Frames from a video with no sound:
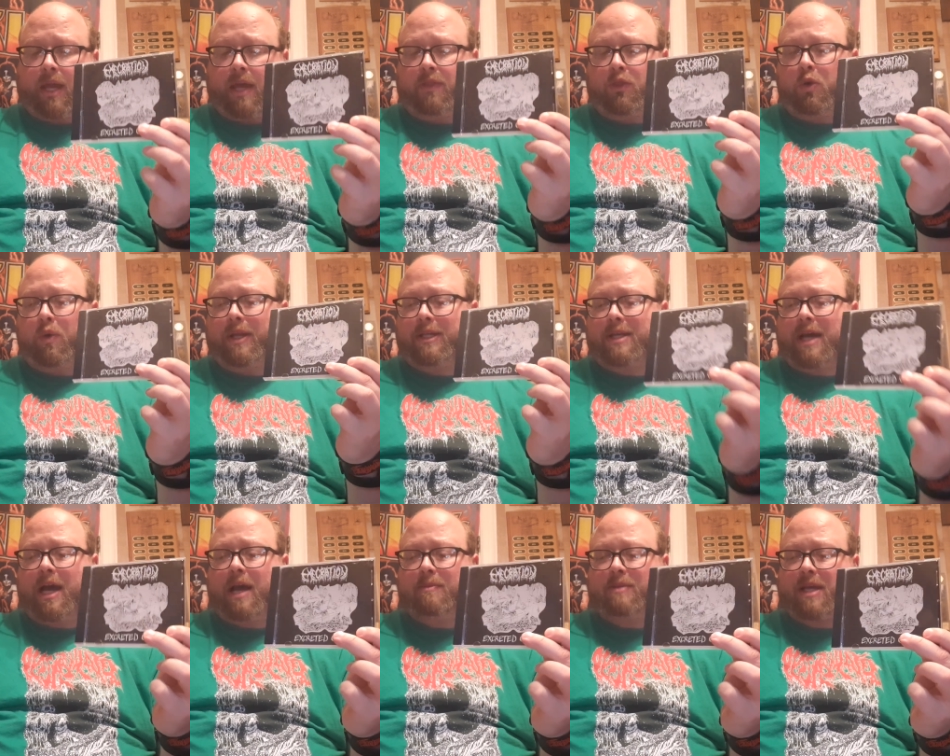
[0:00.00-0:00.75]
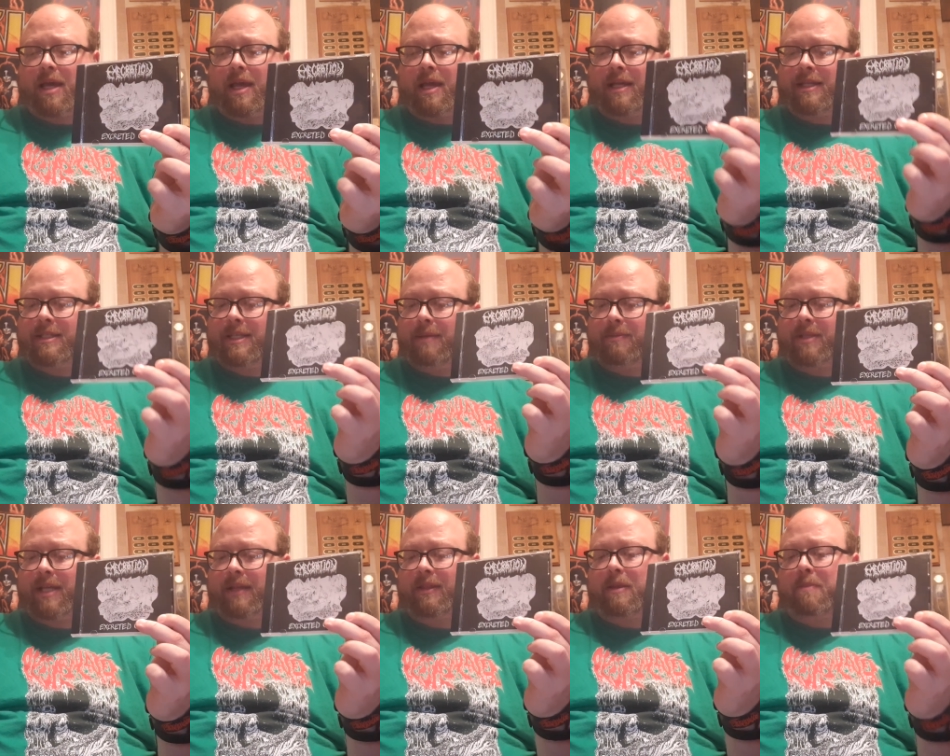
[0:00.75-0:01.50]
though at times it
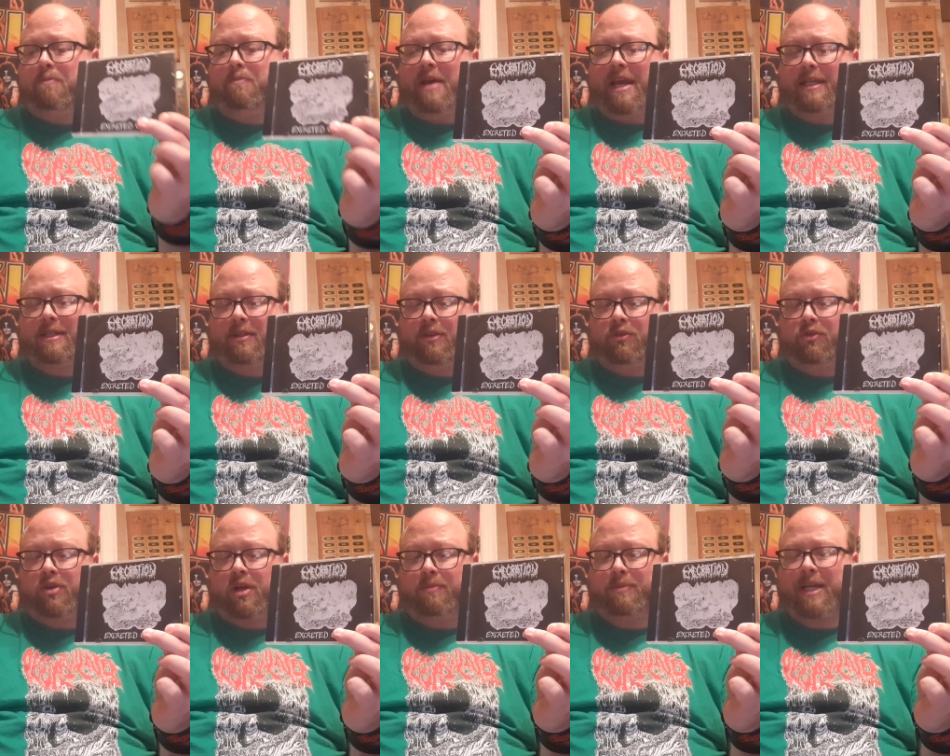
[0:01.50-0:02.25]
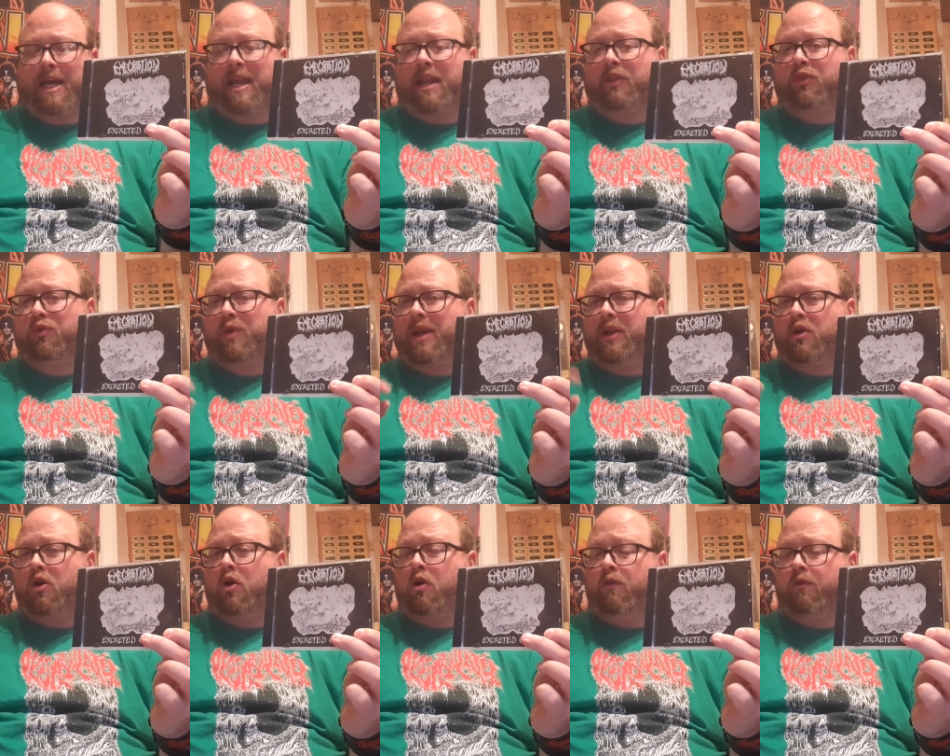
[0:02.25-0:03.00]
seems like the bass and the drums kind of
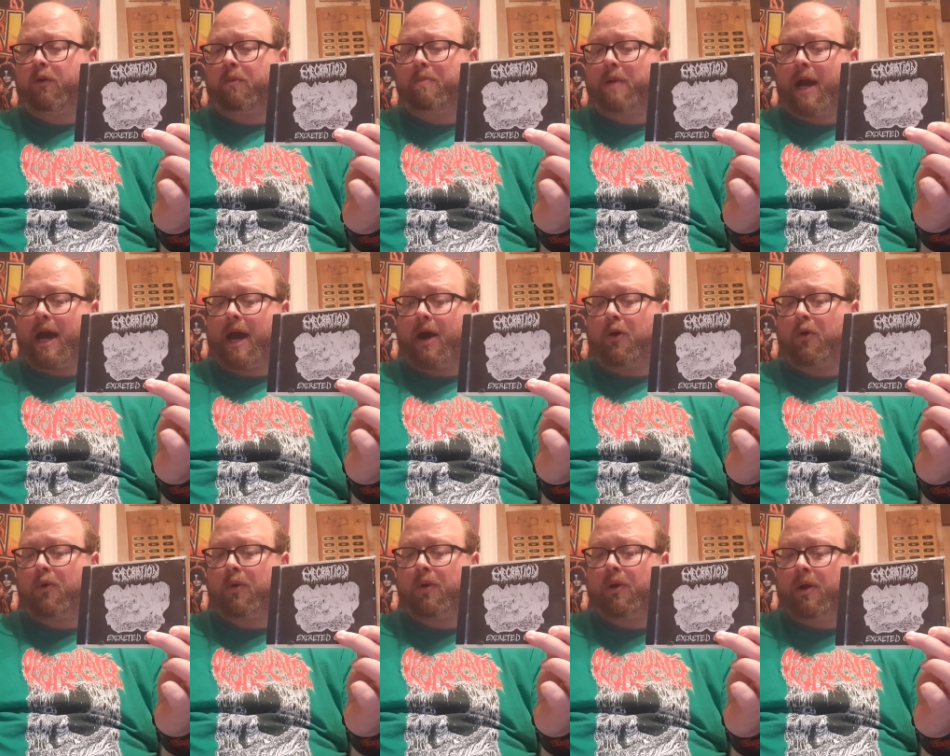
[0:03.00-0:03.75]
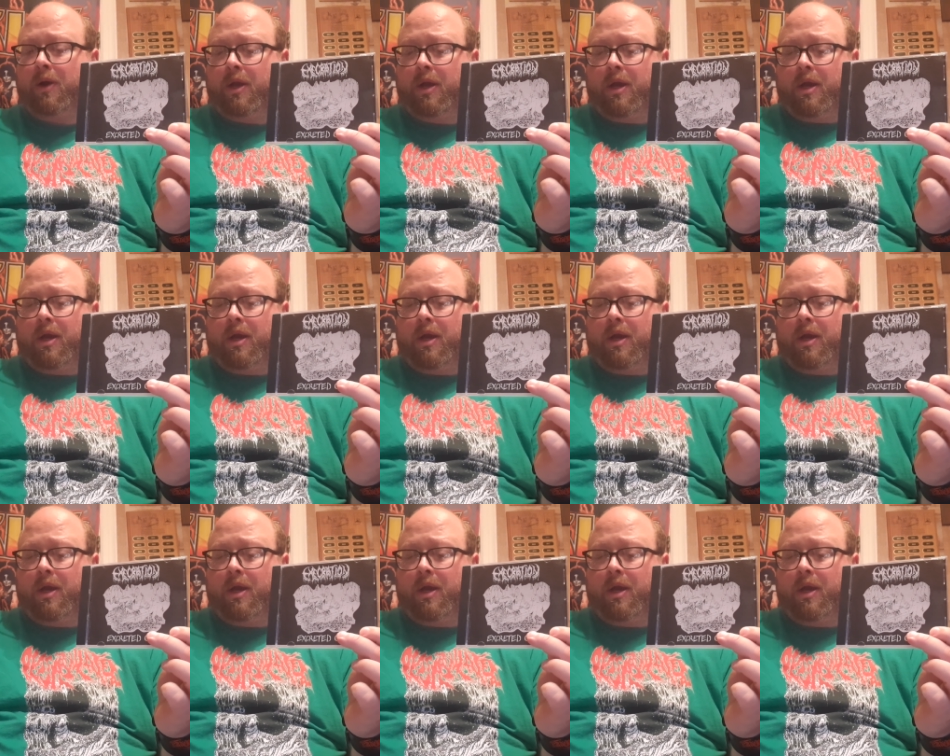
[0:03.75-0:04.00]
threatened to overpower